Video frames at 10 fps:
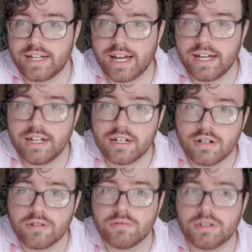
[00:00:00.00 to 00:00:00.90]
cake,
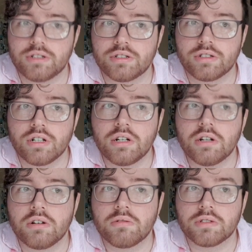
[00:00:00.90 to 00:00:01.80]
which
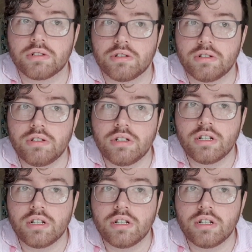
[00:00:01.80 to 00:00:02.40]
was good.